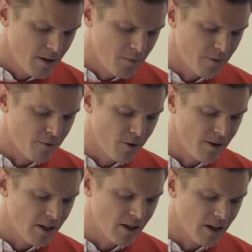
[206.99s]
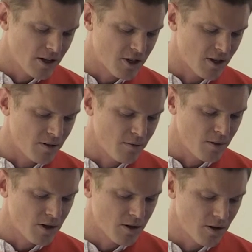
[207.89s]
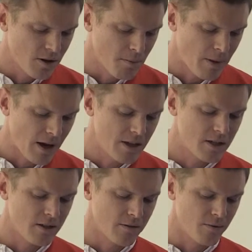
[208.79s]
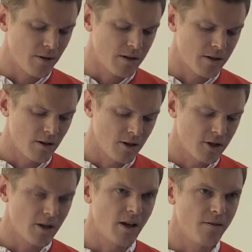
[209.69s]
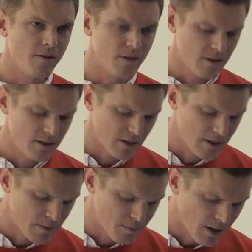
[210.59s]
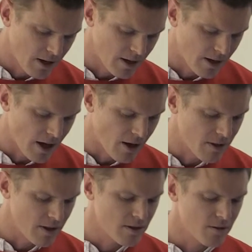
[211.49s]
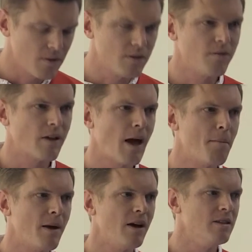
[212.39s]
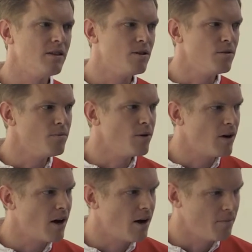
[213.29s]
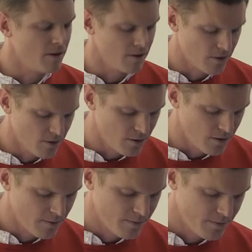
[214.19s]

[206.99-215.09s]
Before the election, we showed them pages of research and evidence explaining how these sorts of campaigns do more harm than good.